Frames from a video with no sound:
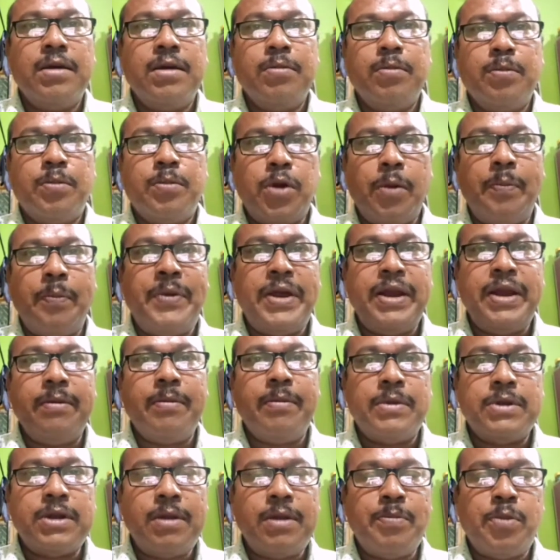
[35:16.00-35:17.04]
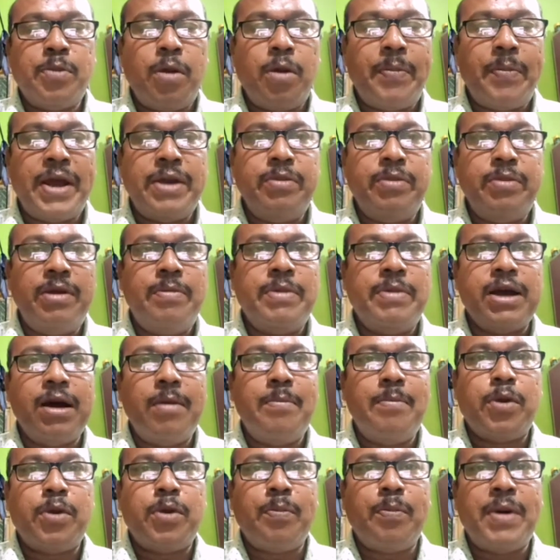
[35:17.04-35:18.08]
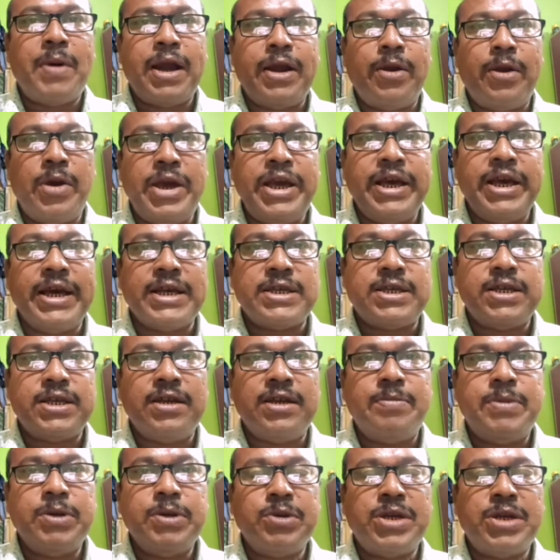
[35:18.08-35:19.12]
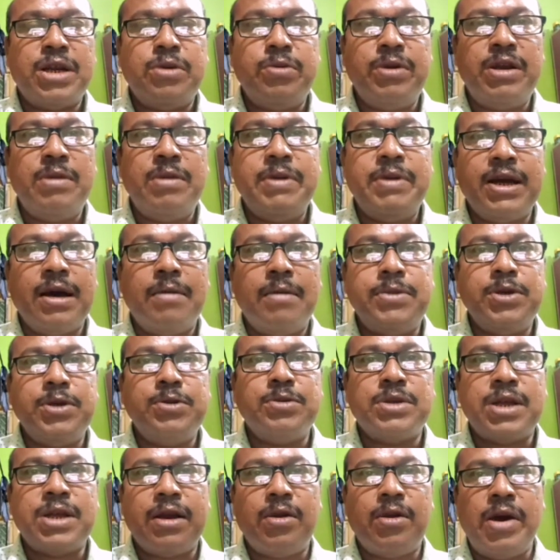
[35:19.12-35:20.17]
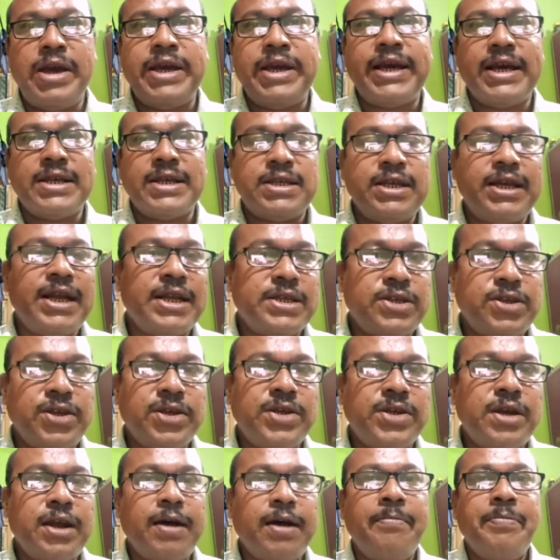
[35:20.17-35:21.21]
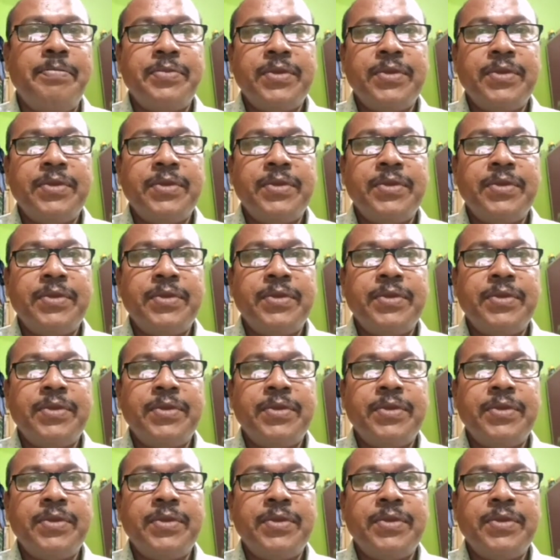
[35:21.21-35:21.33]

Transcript: Propane, then propane will become propanoic acid, butane will become butanoic acid, etc.